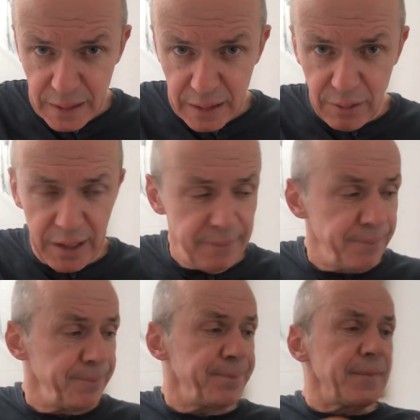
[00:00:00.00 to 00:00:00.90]
Okay.
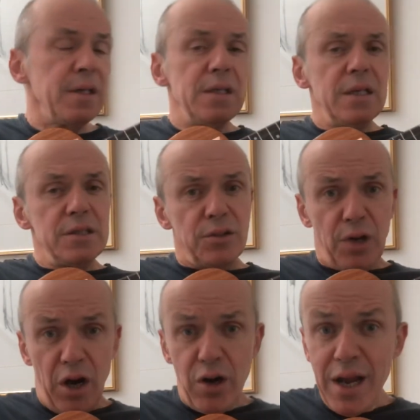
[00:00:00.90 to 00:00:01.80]
So
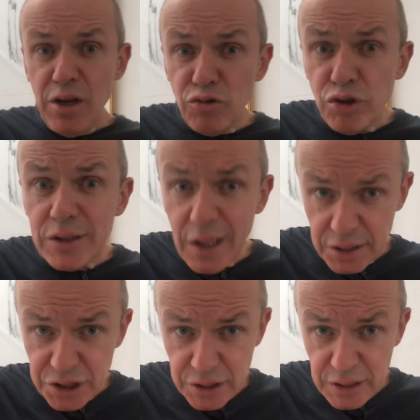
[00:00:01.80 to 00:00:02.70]
our
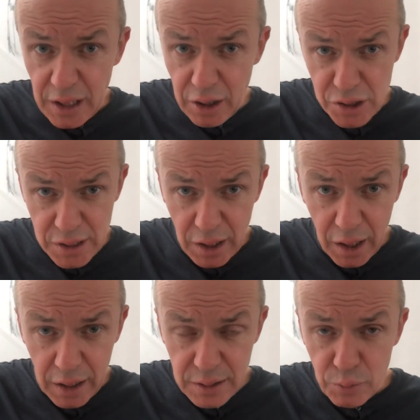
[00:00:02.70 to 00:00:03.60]
introduction, our
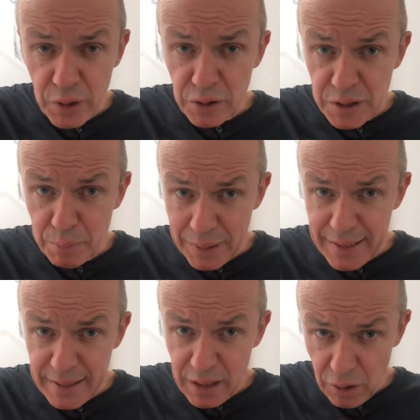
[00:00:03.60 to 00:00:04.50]
start, we're going to play
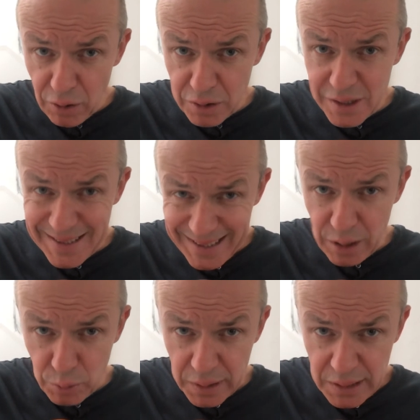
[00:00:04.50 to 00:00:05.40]
the chord
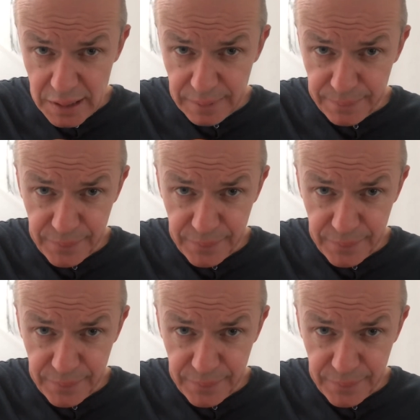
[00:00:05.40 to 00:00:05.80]
sequence.